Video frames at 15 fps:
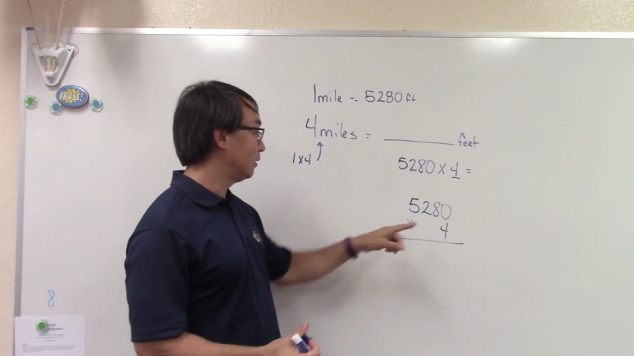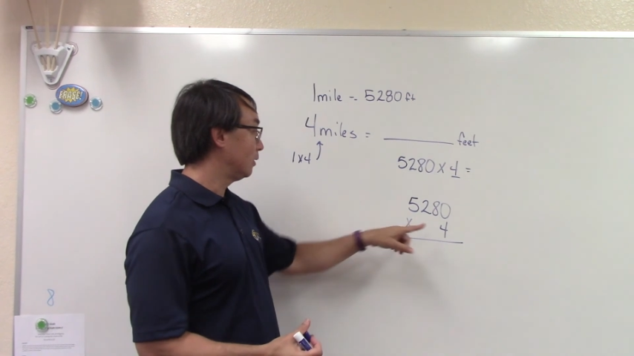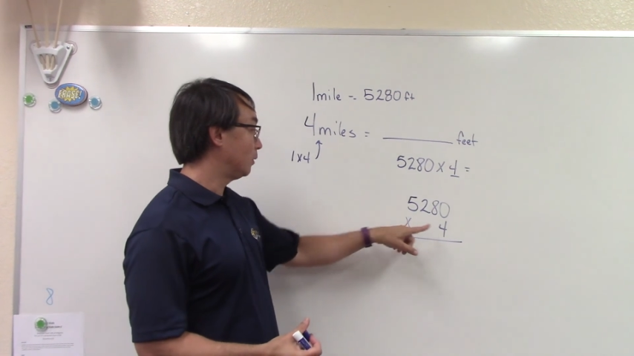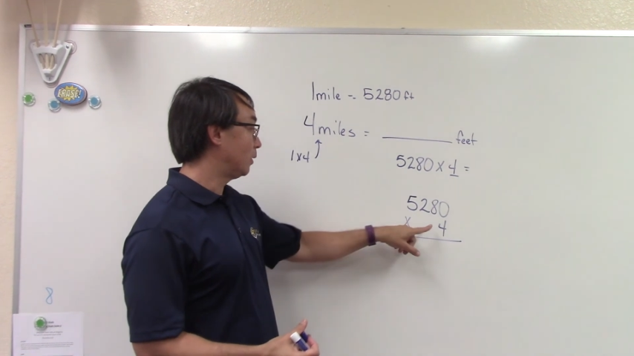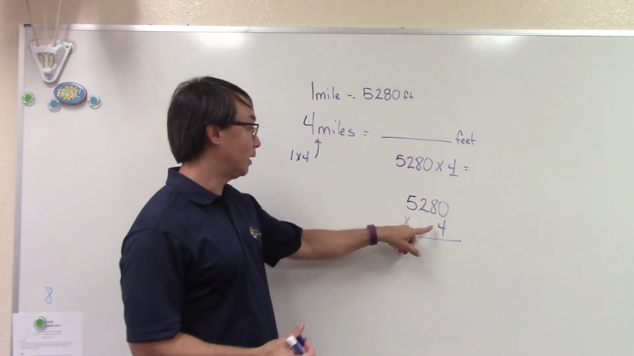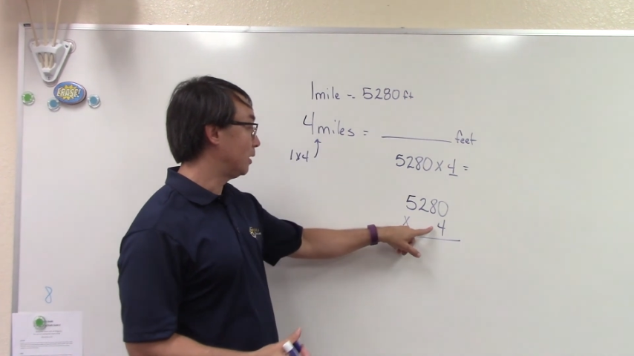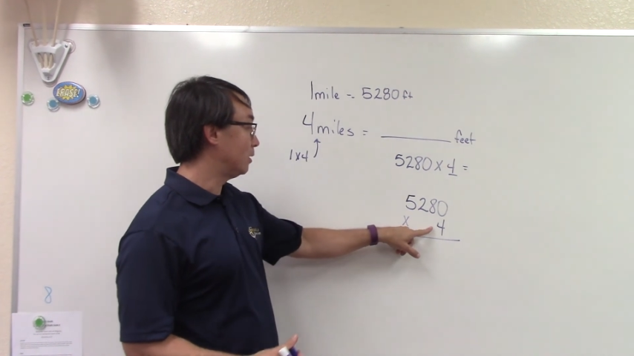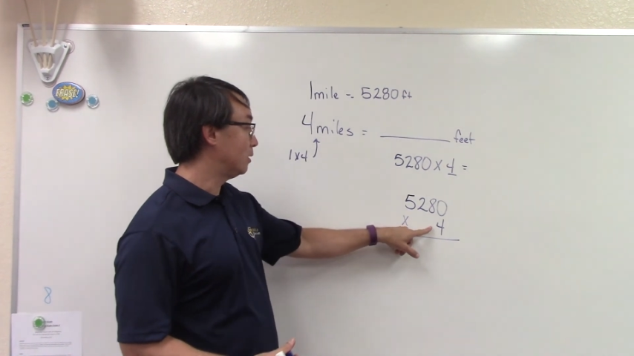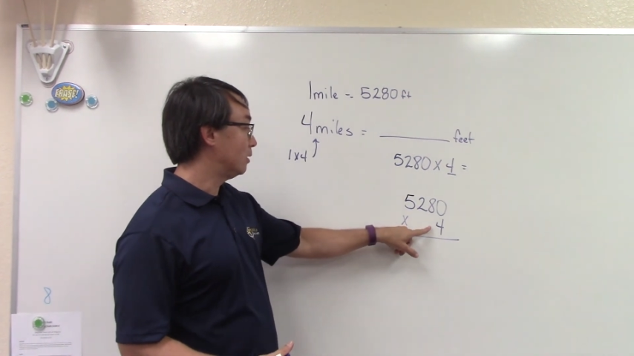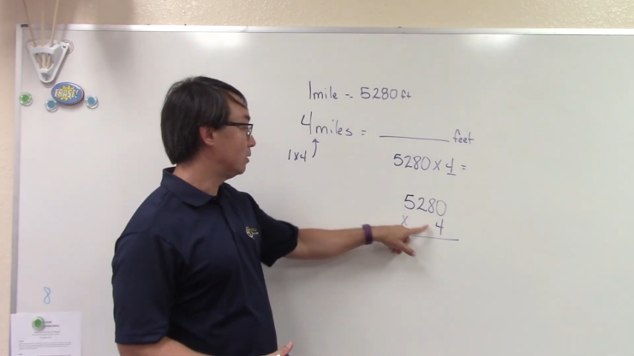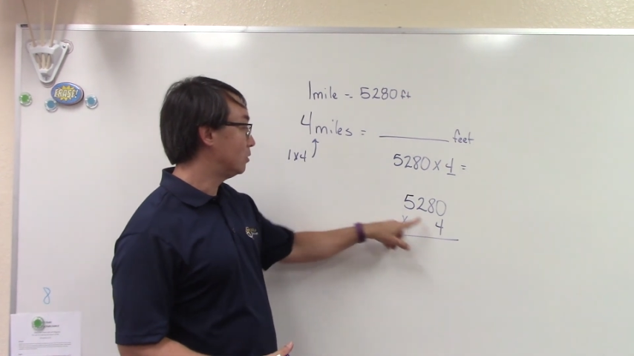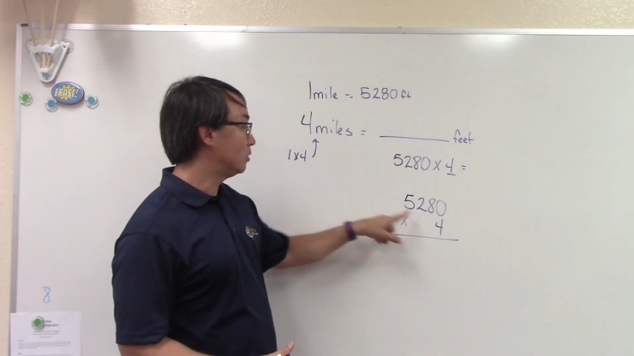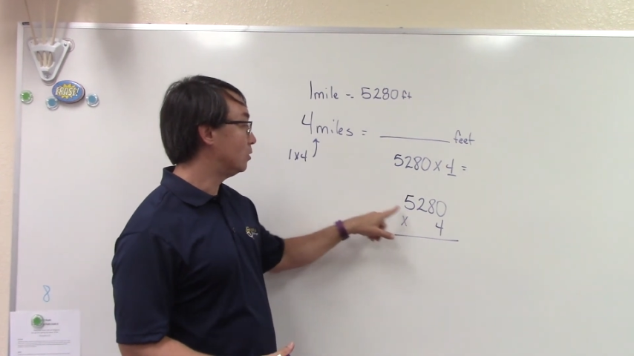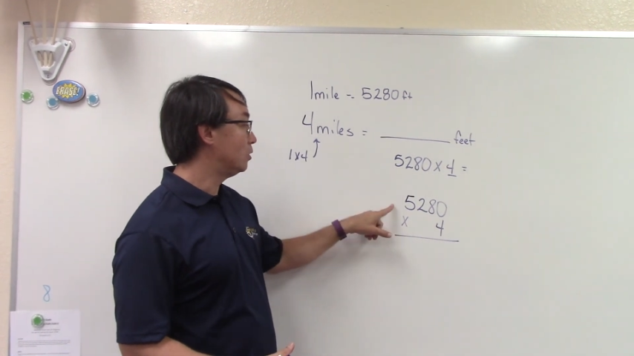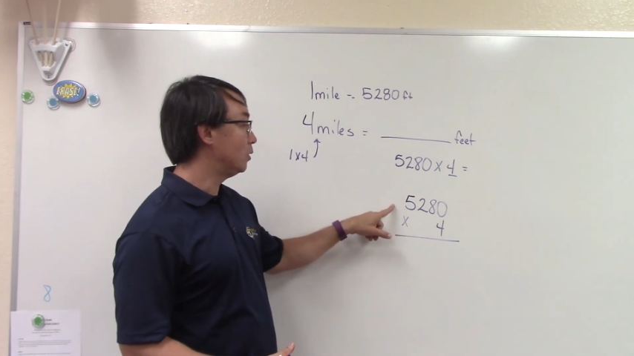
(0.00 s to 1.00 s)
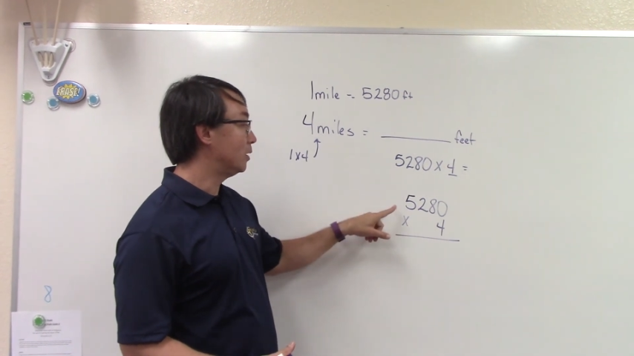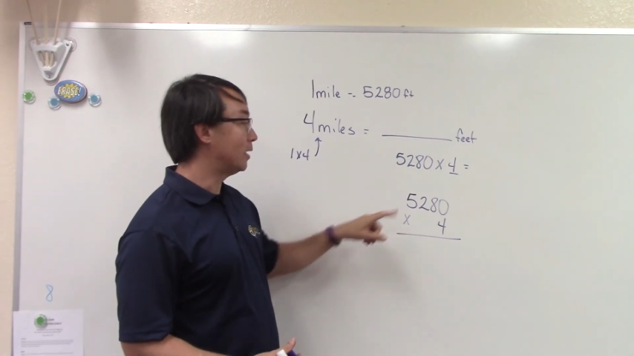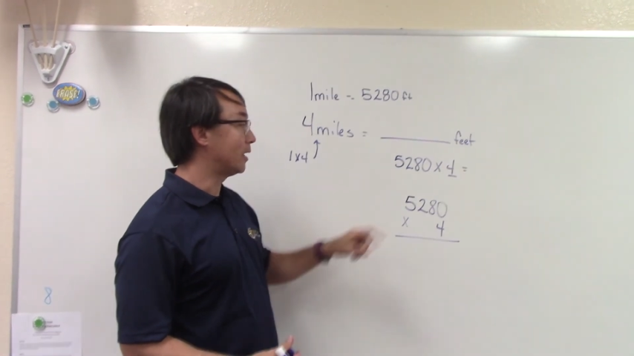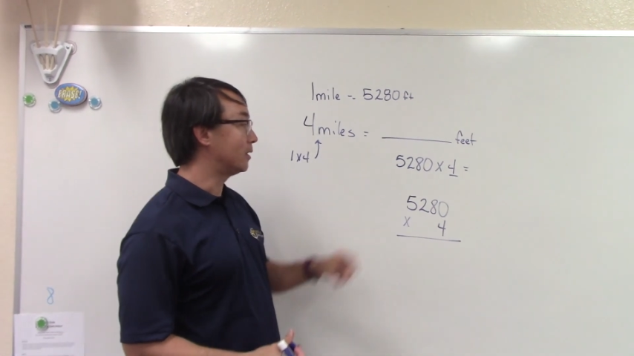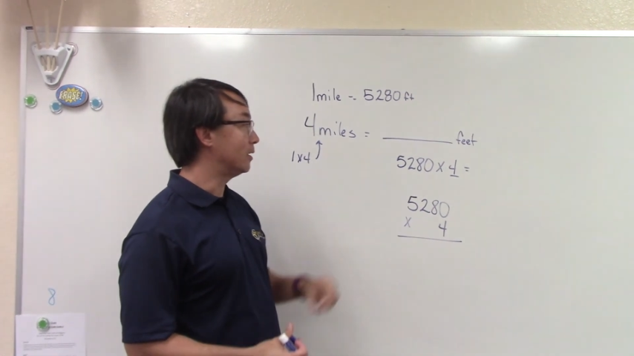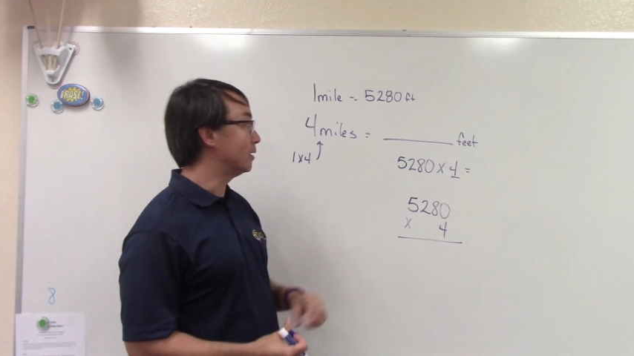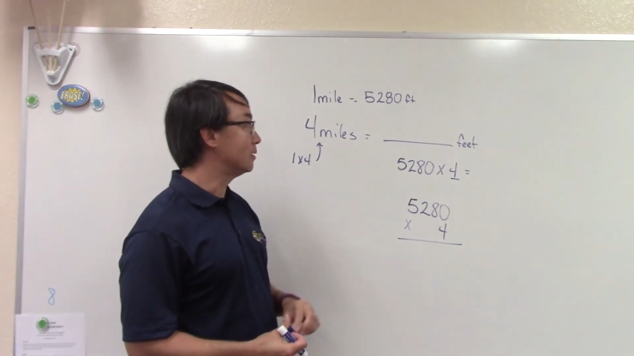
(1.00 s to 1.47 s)
Right? So do it
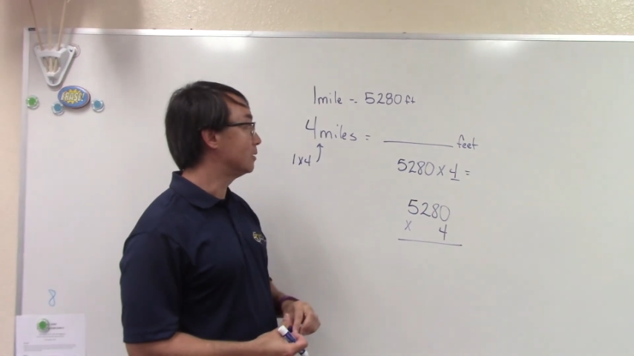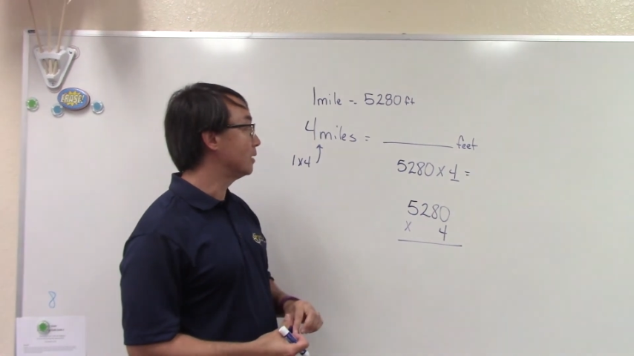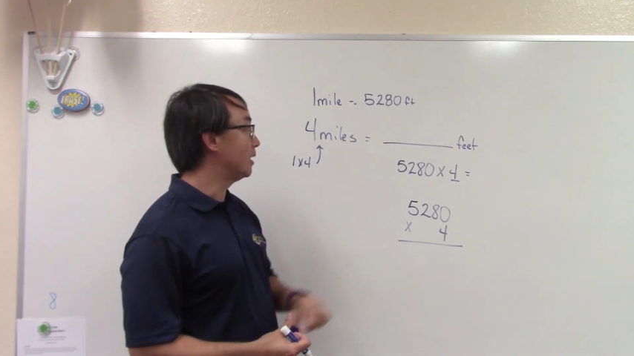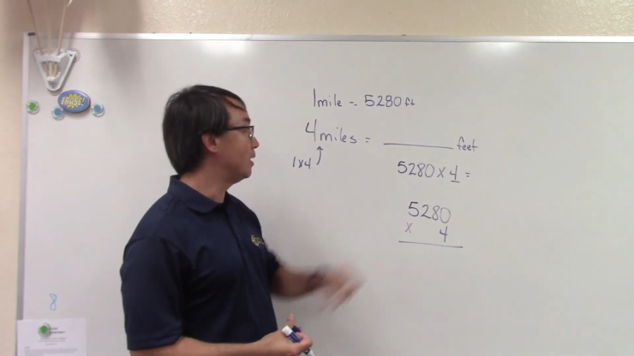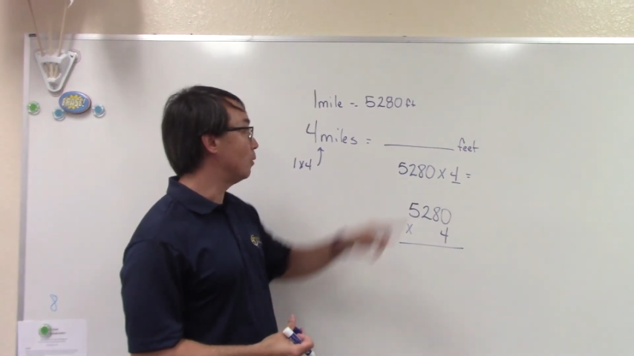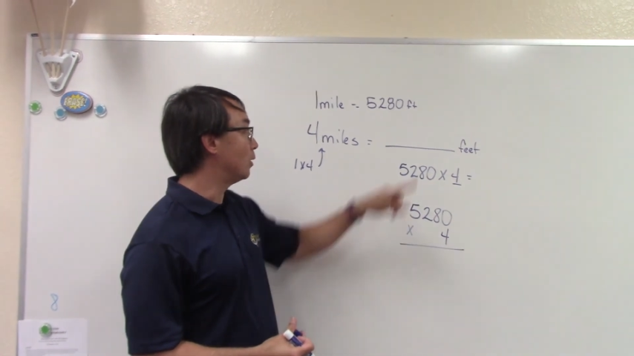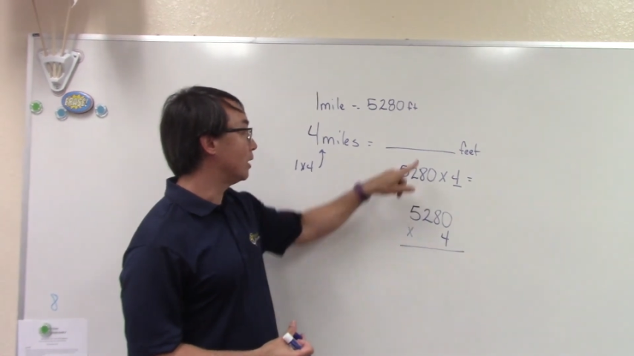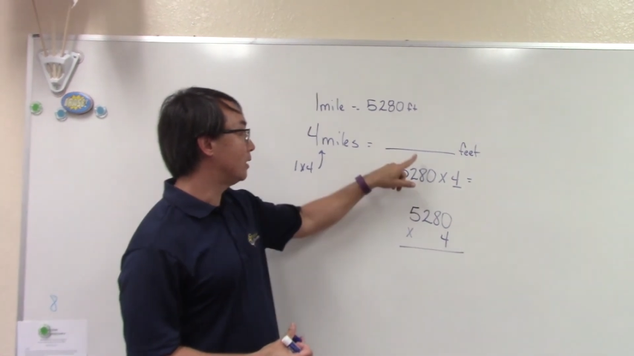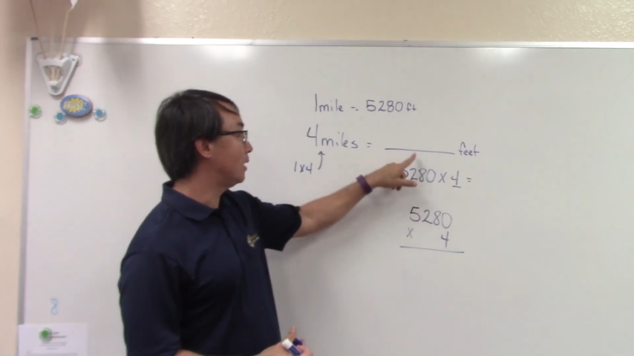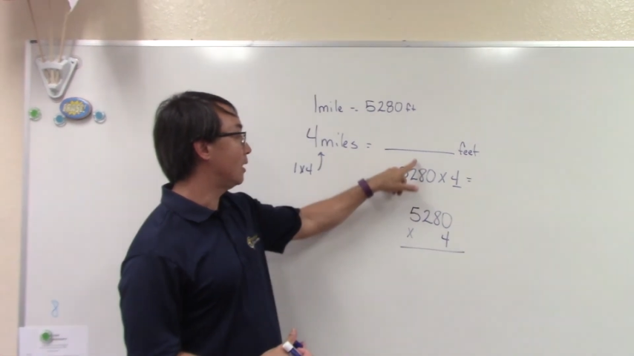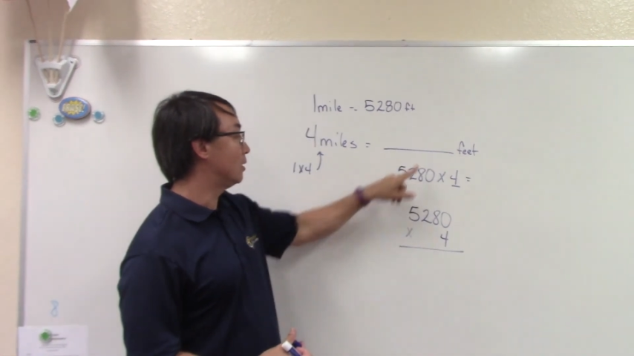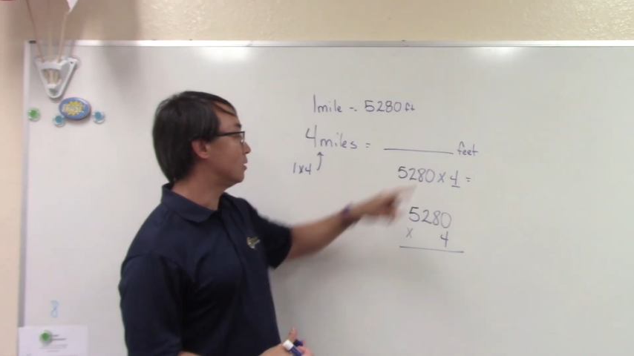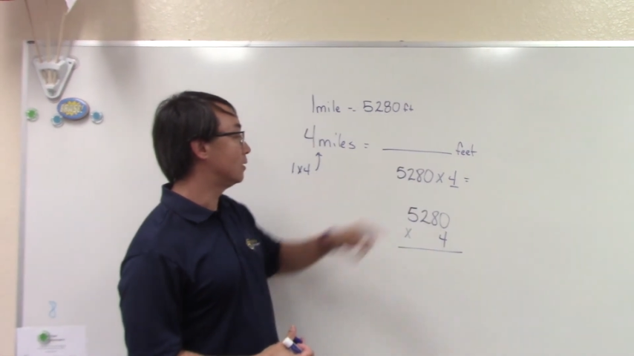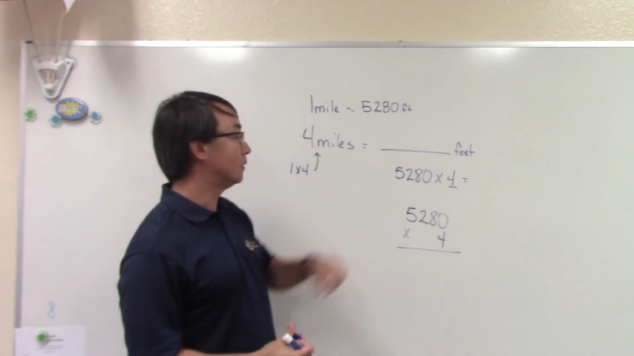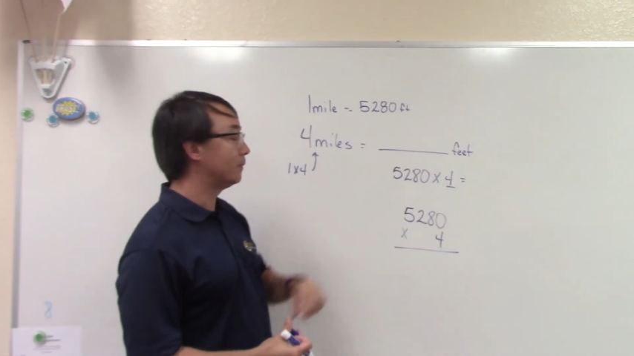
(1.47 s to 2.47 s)
like this, and then we'll get the answer.